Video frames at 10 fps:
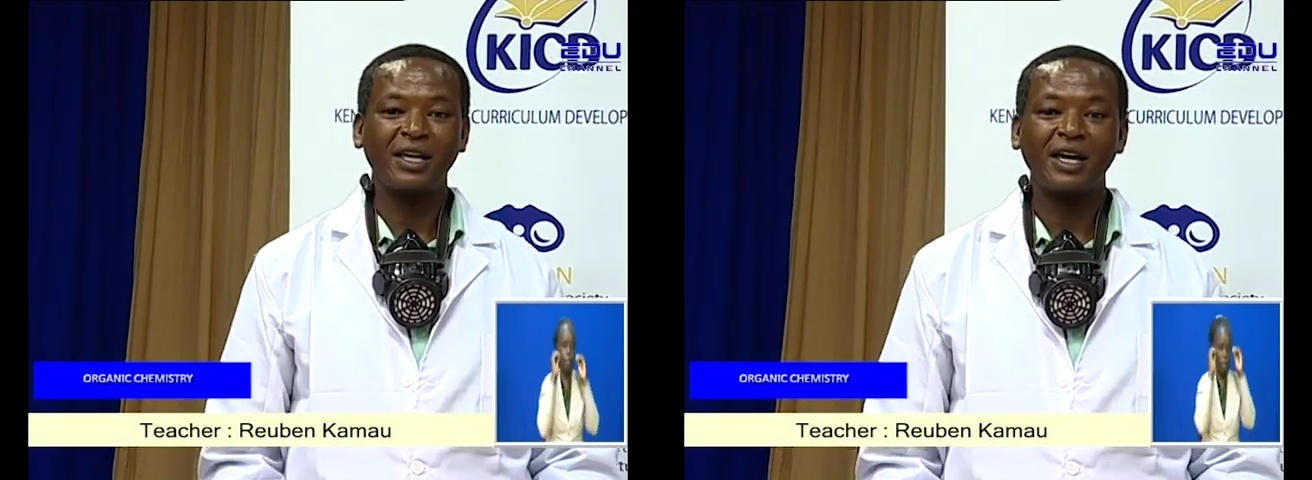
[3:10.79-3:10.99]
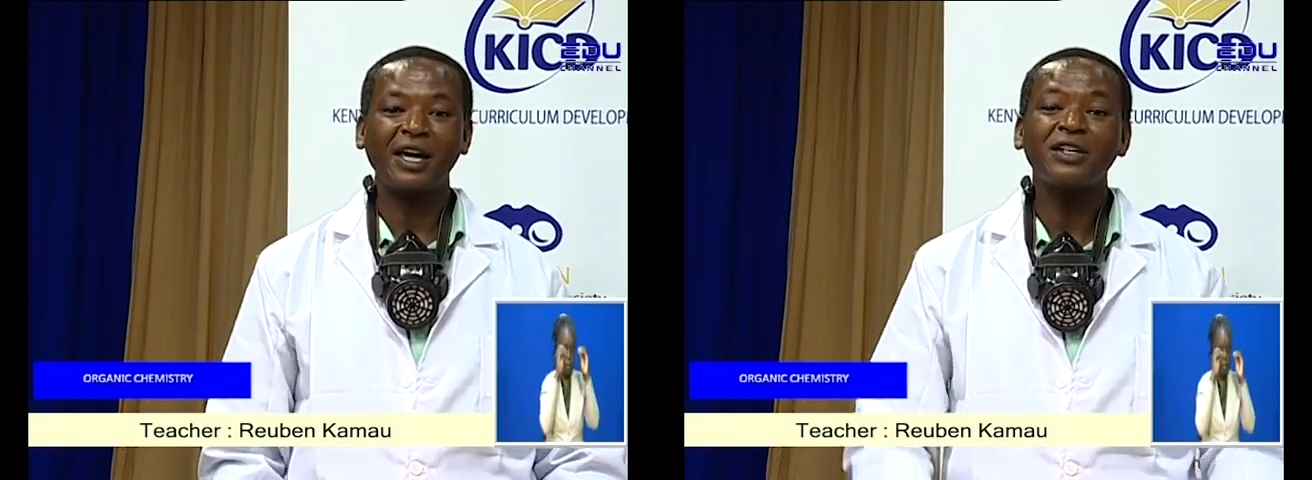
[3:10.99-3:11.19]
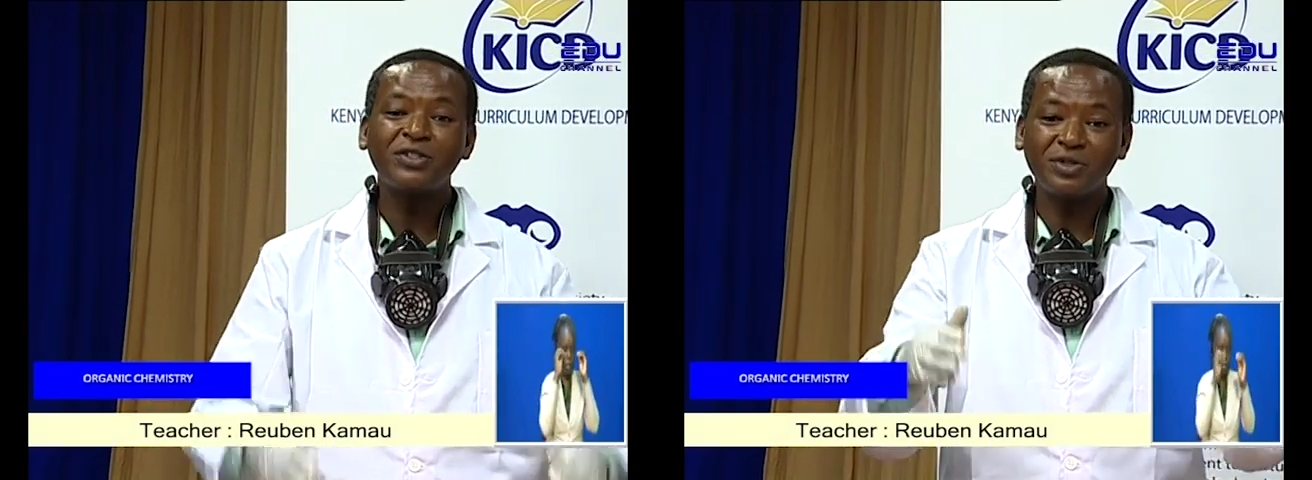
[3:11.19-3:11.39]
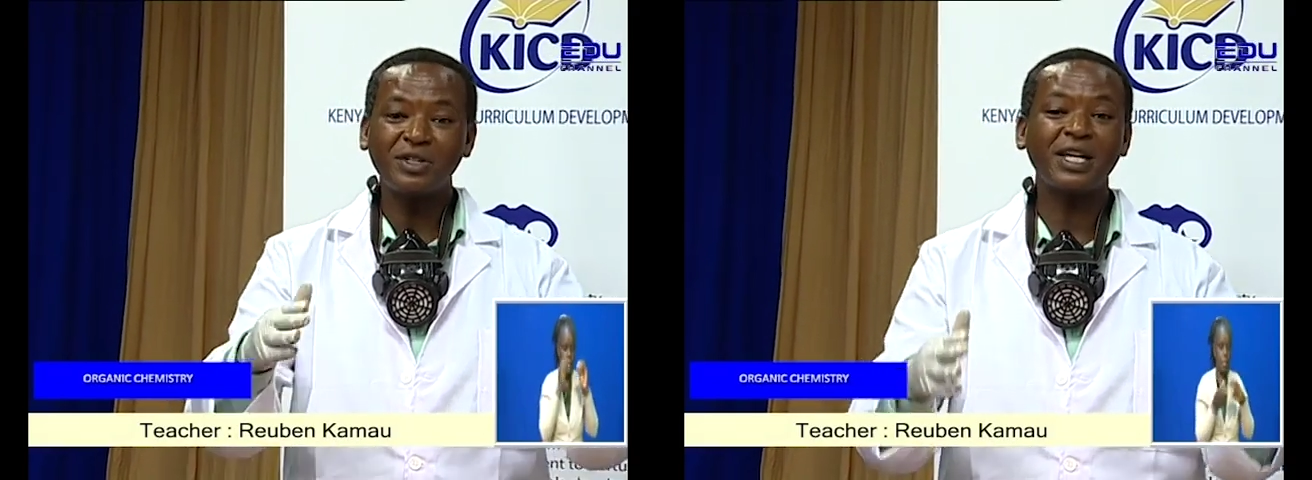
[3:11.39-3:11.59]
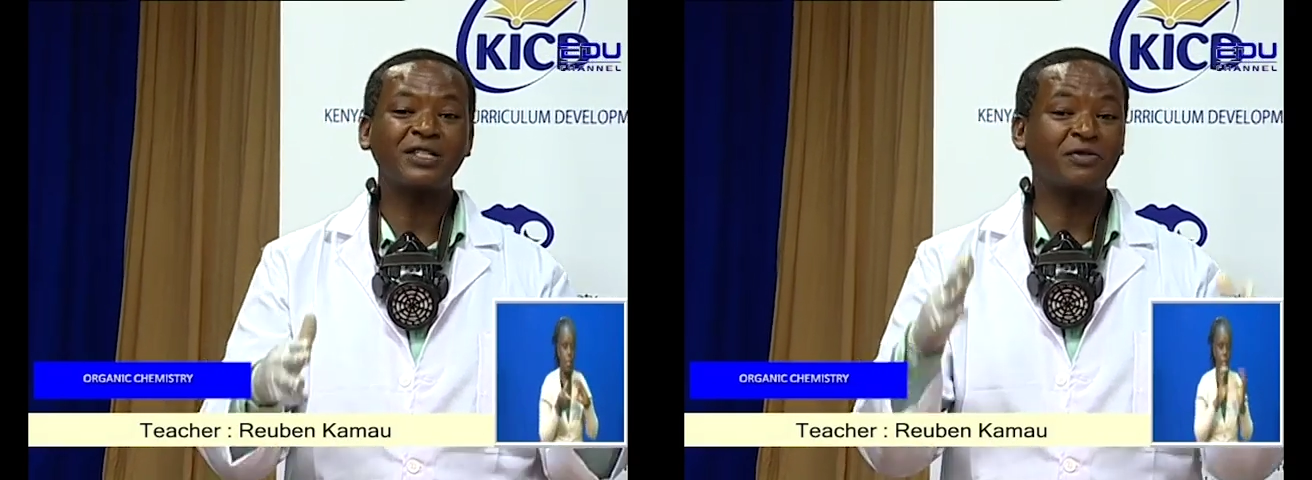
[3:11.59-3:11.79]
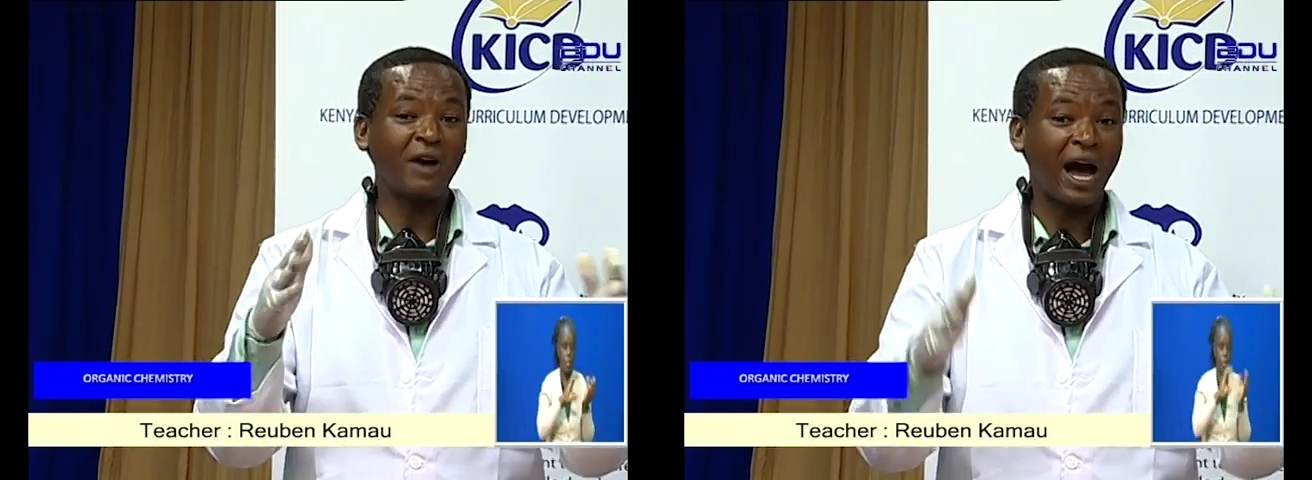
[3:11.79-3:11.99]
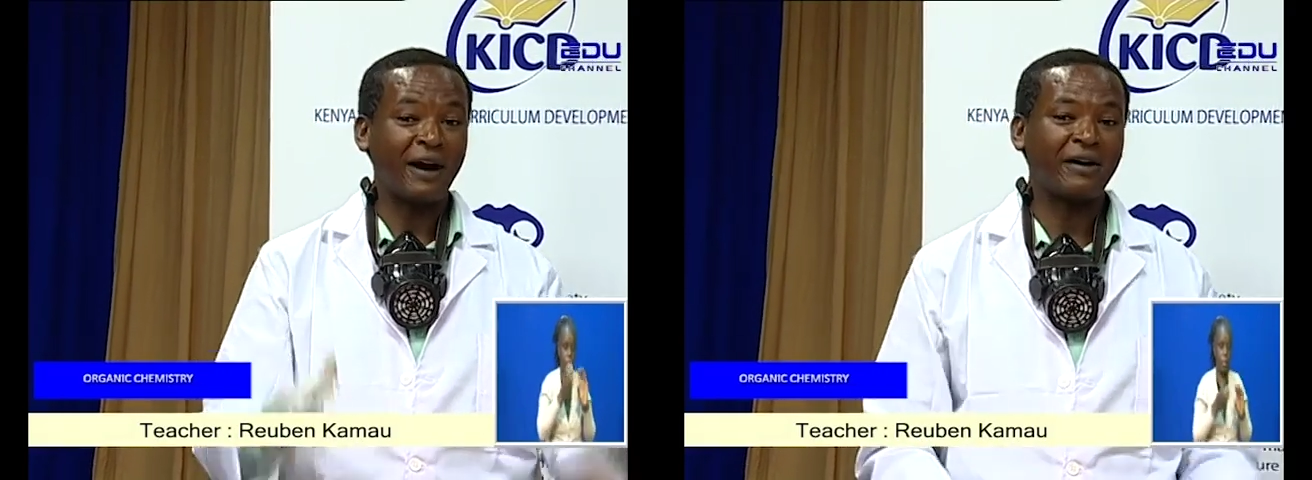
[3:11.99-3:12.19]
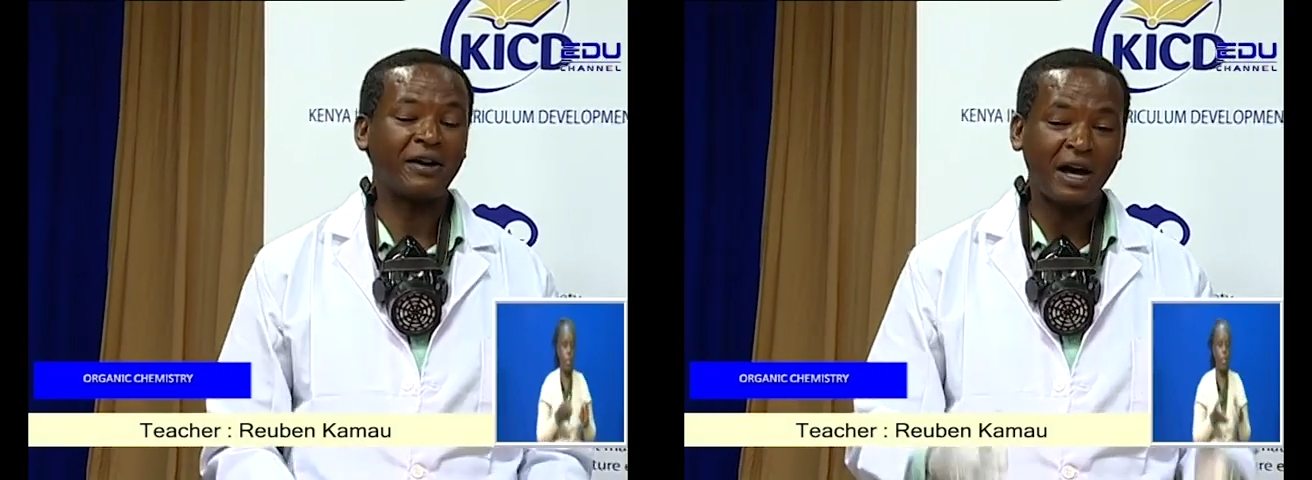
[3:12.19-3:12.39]
And today, as you ha
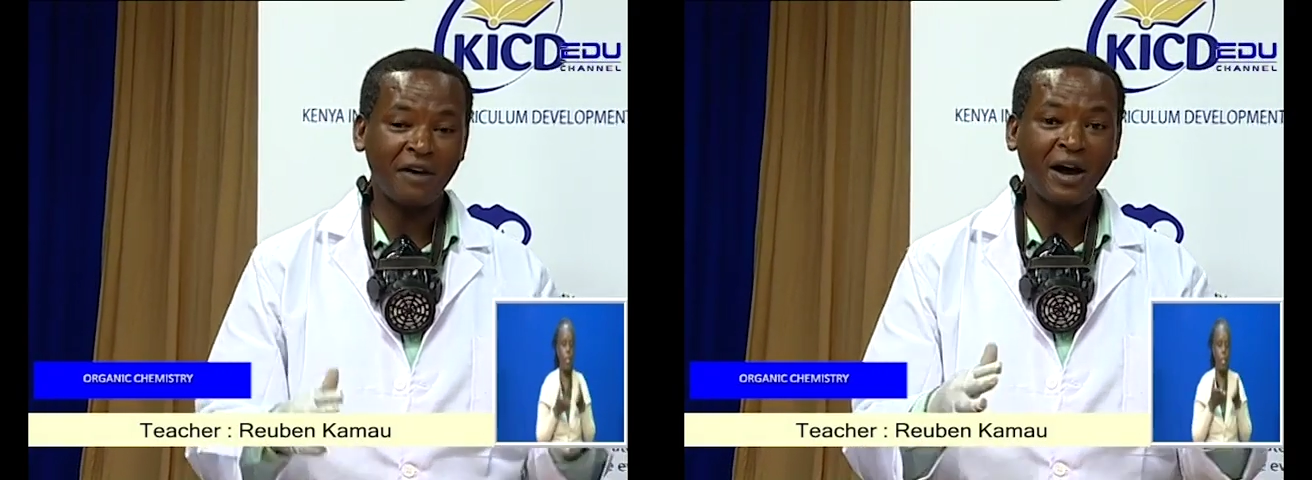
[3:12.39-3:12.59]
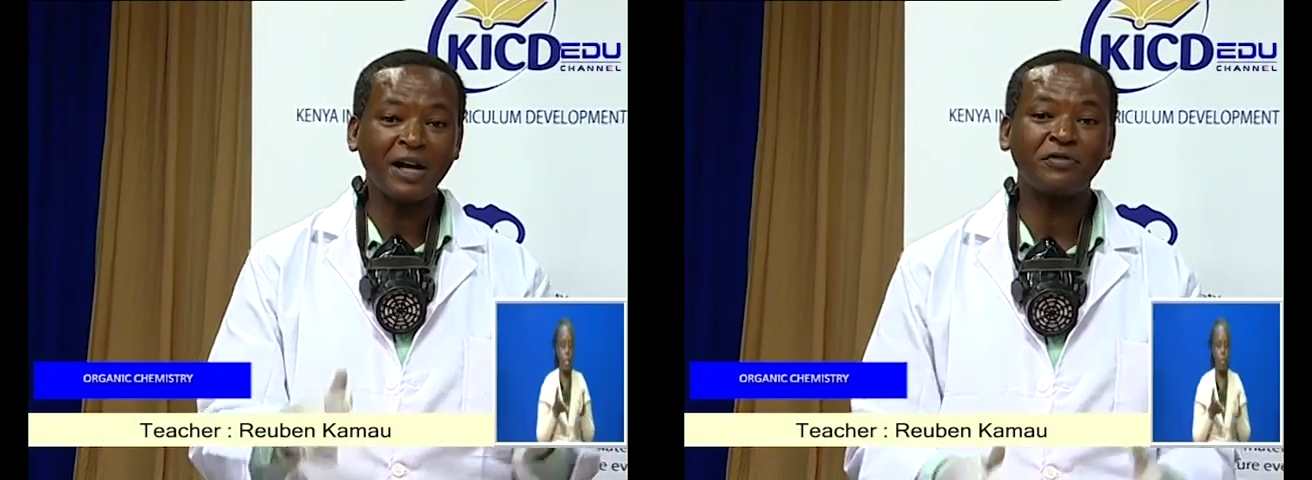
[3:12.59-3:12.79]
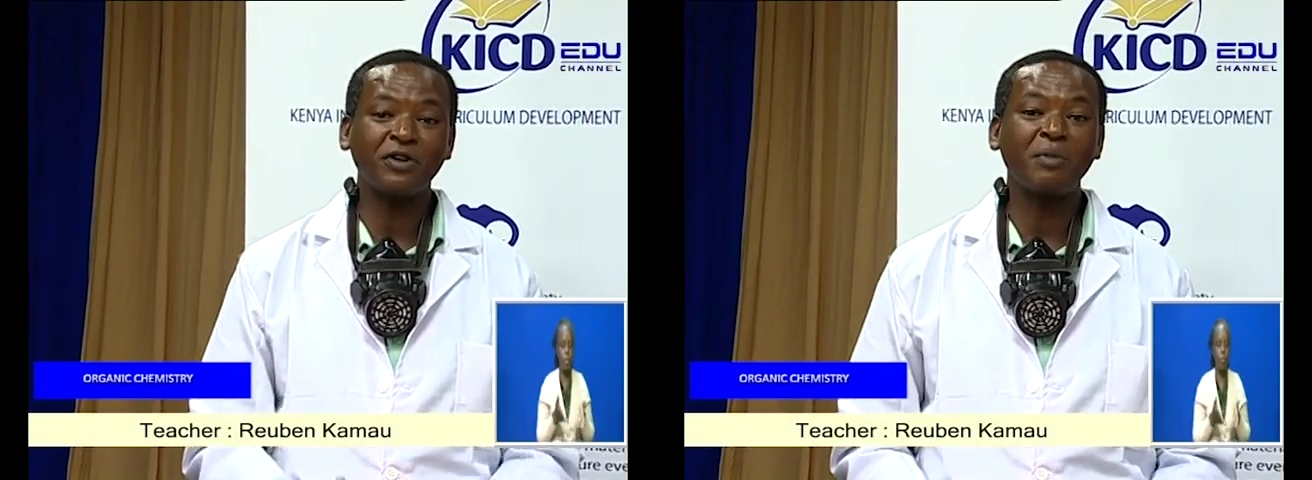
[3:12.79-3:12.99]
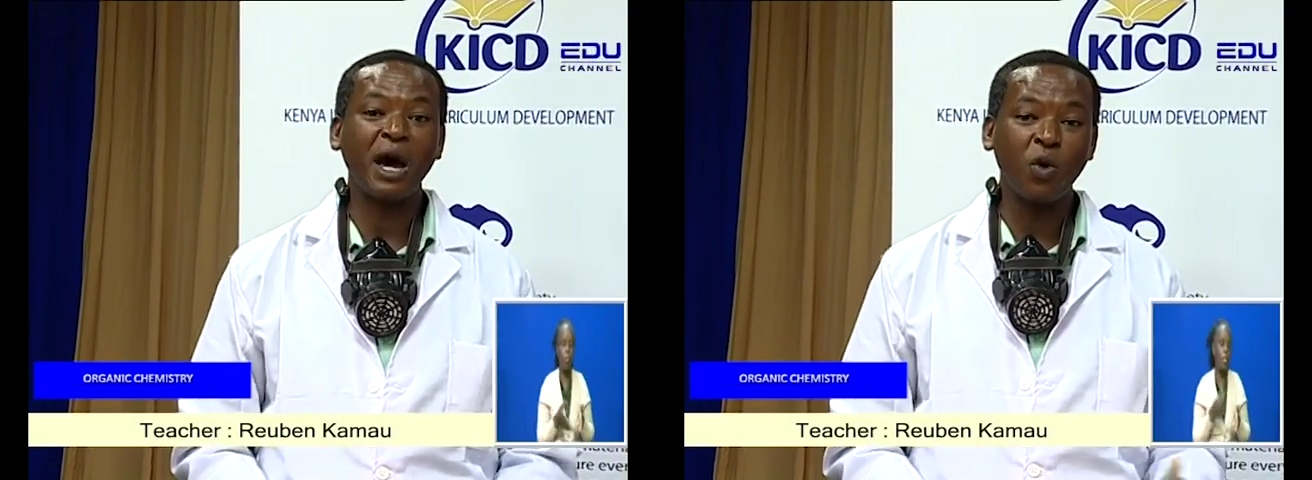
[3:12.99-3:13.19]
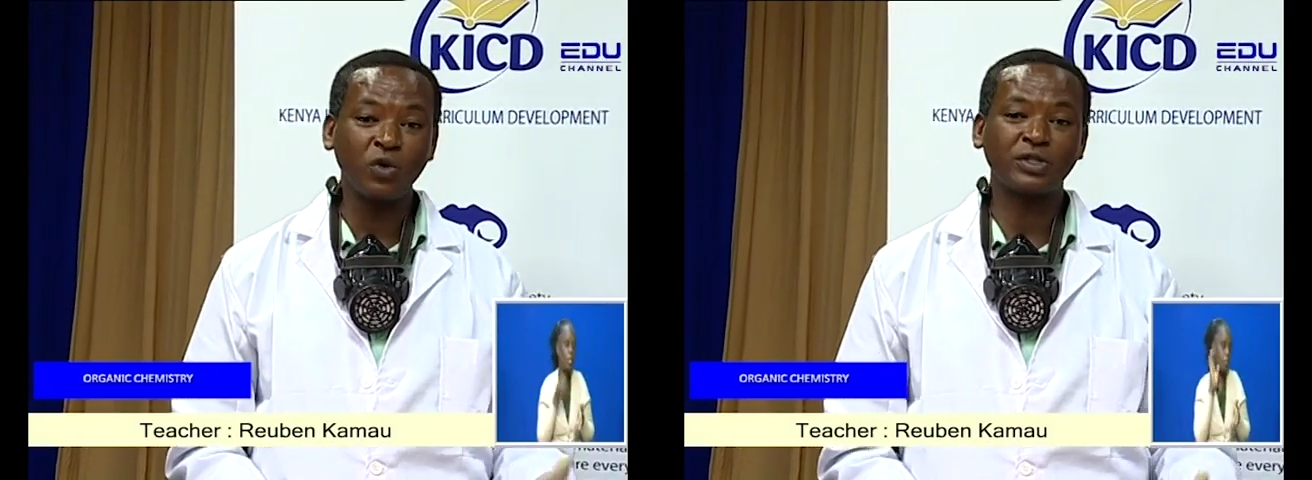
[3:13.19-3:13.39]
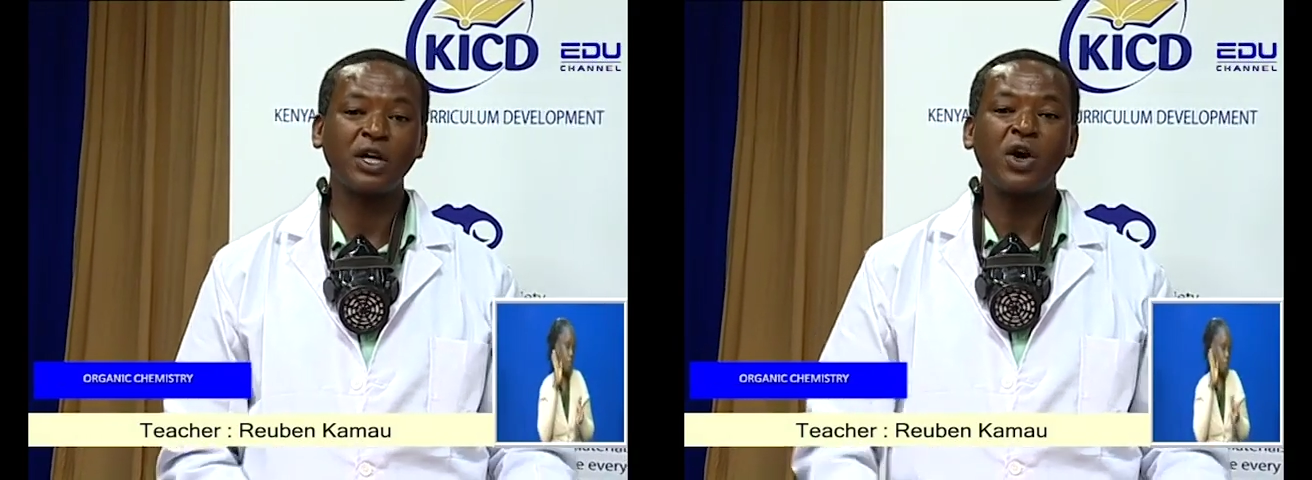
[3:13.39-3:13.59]
have heard from my host,